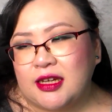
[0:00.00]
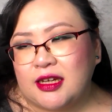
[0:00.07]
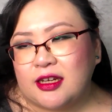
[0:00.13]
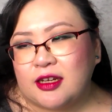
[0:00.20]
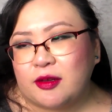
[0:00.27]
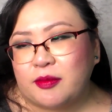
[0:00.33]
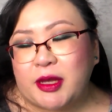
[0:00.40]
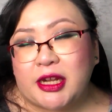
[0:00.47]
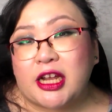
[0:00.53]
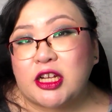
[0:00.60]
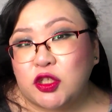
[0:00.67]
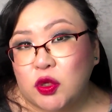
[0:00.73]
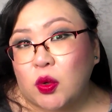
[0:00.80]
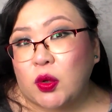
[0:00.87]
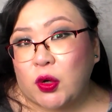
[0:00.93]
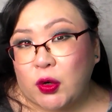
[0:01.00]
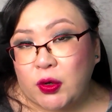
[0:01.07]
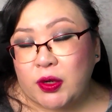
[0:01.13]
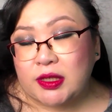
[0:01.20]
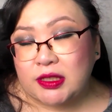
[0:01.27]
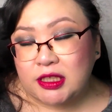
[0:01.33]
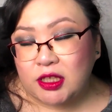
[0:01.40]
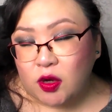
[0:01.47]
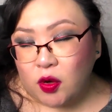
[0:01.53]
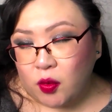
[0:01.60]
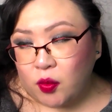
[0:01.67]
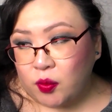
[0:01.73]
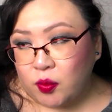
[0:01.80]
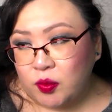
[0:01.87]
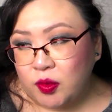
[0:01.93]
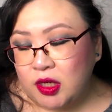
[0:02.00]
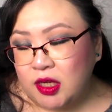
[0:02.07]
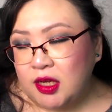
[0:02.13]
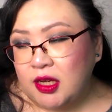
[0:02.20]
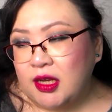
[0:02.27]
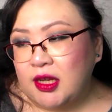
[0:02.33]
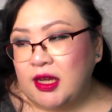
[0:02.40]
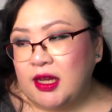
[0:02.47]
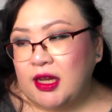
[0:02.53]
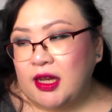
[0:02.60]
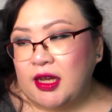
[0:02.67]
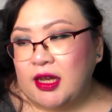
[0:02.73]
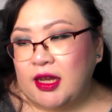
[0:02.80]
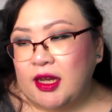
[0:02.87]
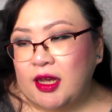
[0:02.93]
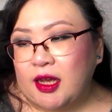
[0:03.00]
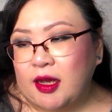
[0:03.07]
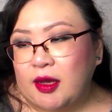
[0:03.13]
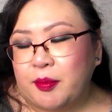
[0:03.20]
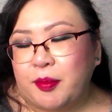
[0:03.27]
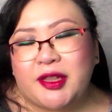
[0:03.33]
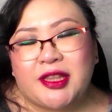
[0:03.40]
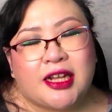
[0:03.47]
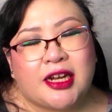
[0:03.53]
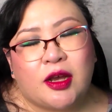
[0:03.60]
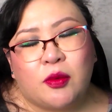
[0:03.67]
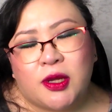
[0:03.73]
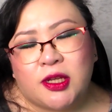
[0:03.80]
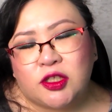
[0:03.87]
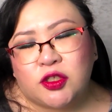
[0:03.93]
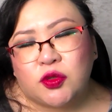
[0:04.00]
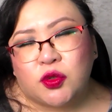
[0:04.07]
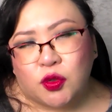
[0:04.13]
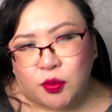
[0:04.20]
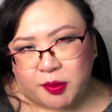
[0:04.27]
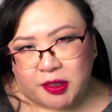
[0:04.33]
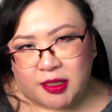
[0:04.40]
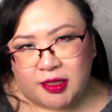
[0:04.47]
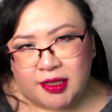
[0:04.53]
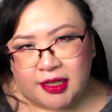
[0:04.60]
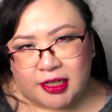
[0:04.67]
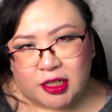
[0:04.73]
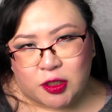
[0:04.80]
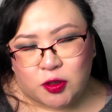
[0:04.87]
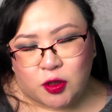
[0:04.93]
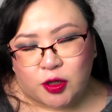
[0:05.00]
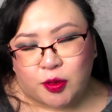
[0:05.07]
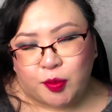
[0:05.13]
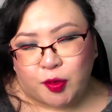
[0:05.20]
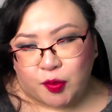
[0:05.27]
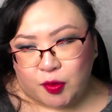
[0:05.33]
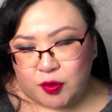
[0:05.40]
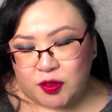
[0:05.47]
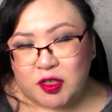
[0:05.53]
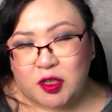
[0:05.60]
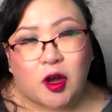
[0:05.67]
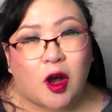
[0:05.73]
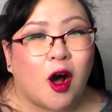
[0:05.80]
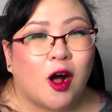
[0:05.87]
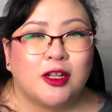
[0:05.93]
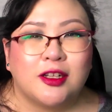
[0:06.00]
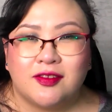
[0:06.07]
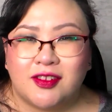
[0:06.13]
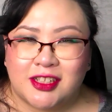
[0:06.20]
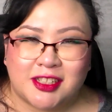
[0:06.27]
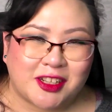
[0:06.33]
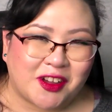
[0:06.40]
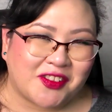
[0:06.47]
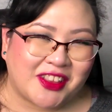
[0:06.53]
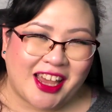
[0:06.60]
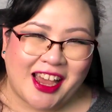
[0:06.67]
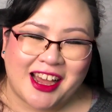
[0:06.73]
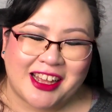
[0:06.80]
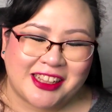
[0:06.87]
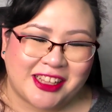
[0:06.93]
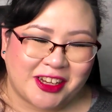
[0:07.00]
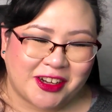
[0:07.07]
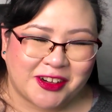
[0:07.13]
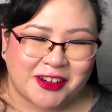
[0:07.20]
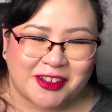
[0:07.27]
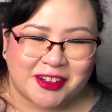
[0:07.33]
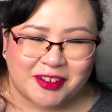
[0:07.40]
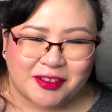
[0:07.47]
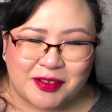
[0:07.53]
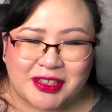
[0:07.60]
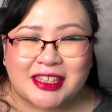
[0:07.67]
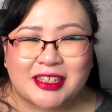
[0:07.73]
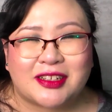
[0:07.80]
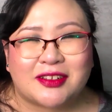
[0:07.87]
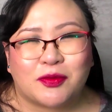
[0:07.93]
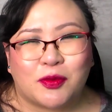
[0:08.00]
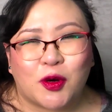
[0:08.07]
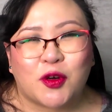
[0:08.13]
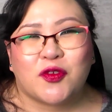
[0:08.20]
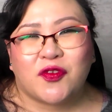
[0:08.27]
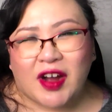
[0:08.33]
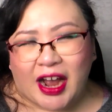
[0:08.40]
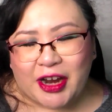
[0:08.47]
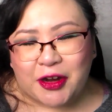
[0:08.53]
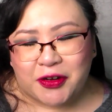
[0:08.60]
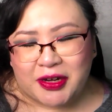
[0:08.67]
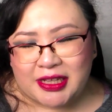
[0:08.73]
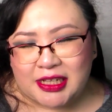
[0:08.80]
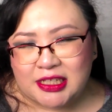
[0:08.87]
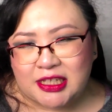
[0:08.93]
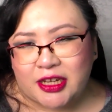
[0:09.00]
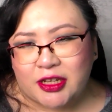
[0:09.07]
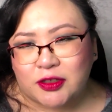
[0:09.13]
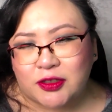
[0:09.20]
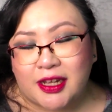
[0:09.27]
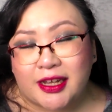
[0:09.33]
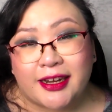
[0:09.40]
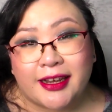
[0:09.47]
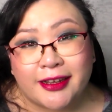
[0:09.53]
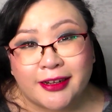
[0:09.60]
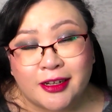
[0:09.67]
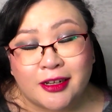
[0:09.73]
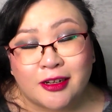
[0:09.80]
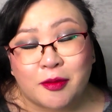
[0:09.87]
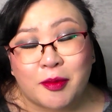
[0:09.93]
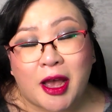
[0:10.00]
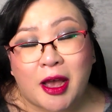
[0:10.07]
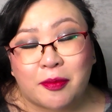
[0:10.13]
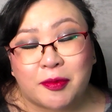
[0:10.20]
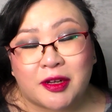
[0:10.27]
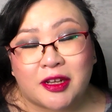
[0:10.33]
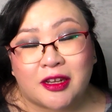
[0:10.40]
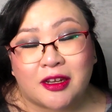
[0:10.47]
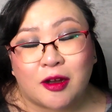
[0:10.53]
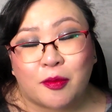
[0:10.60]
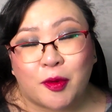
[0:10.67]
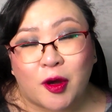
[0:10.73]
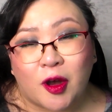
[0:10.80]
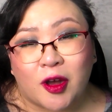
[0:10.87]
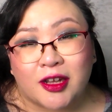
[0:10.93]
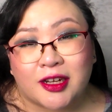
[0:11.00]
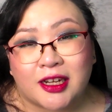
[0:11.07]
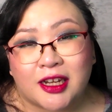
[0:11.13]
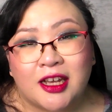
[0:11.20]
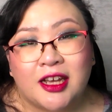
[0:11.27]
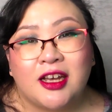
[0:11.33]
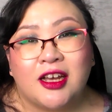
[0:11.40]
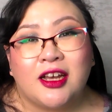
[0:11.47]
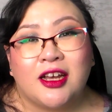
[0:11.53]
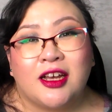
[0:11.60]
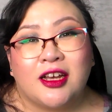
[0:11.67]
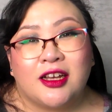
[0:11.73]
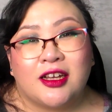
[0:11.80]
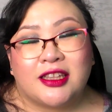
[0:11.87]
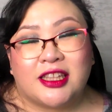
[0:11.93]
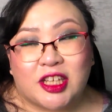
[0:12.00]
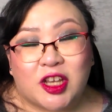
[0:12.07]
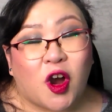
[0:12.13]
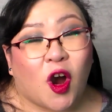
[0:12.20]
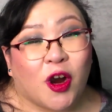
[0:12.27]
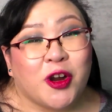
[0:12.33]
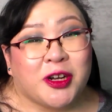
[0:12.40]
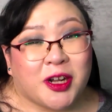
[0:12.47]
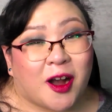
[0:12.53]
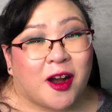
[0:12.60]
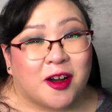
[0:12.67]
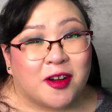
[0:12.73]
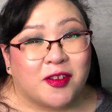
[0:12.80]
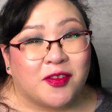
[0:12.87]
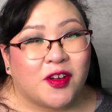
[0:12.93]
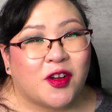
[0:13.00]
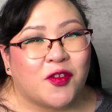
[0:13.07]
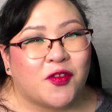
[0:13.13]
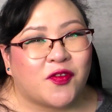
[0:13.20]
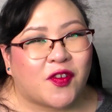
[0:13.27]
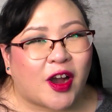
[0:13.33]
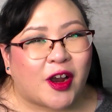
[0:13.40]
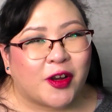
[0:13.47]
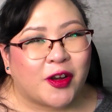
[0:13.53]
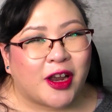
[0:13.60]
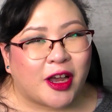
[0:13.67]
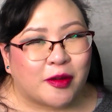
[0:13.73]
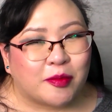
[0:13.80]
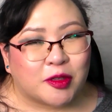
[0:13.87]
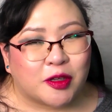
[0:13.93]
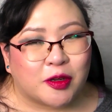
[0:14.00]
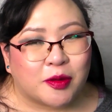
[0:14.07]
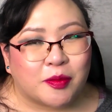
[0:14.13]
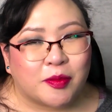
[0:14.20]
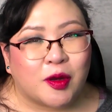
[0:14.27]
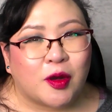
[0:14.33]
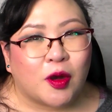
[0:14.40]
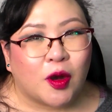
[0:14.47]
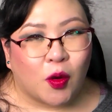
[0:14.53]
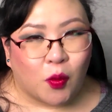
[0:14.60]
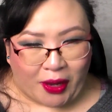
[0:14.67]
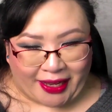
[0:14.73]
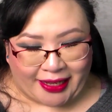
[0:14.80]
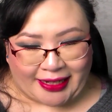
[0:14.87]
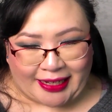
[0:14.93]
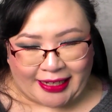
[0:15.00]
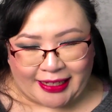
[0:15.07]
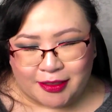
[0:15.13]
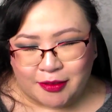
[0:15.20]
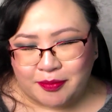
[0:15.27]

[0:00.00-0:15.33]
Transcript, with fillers: um, and I don't currently own. But then I went to Hoopla and I started perusing all of the stuff they had there with the word fire in the title. And I ended up happening upon the art of Fire Emblem Awakening.